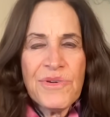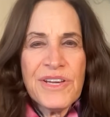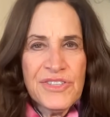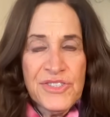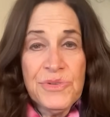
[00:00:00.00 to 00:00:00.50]

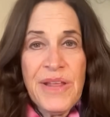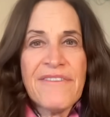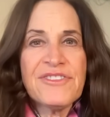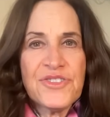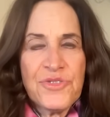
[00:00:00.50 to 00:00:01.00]
can do to
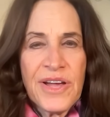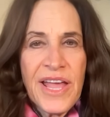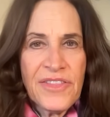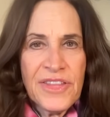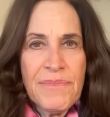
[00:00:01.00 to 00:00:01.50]
have strong,
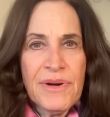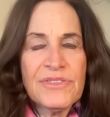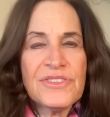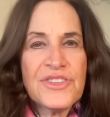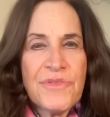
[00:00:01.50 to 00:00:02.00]
healthy
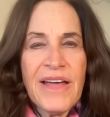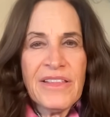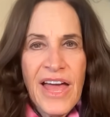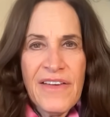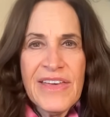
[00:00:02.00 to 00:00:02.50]
bones throughout
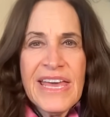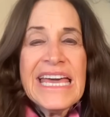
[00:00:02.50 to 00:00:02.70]
life